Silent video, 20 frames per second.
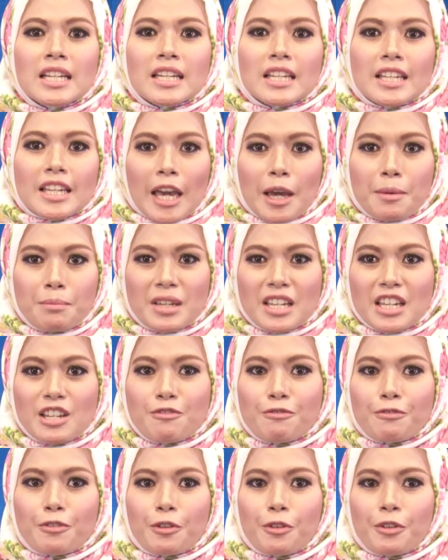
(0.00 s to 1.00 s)
it can be
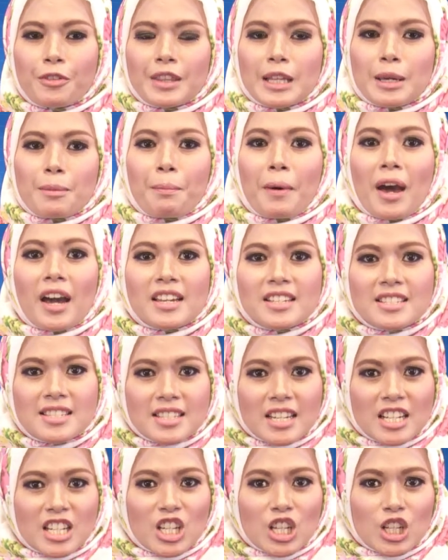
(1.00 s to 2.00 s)
inferred that
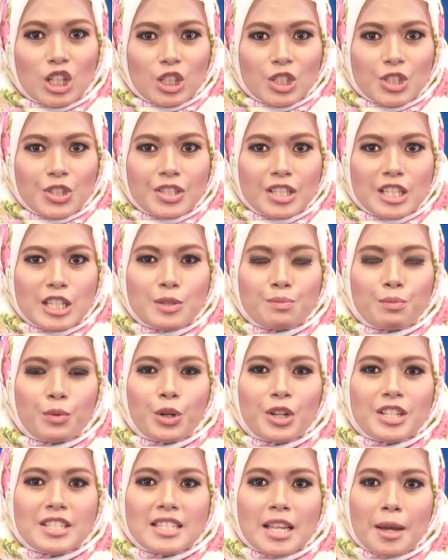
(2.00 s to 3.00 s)
Pakistani English is
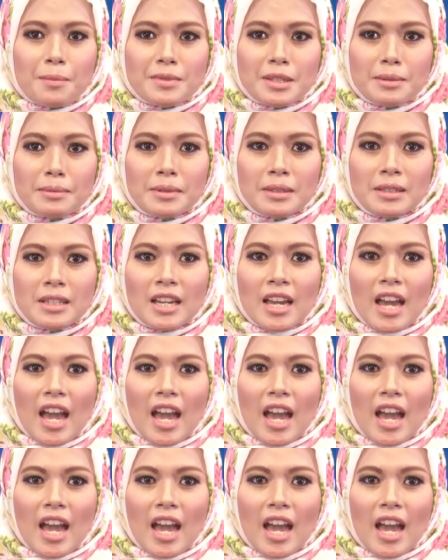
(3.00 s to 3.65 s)
more acceptable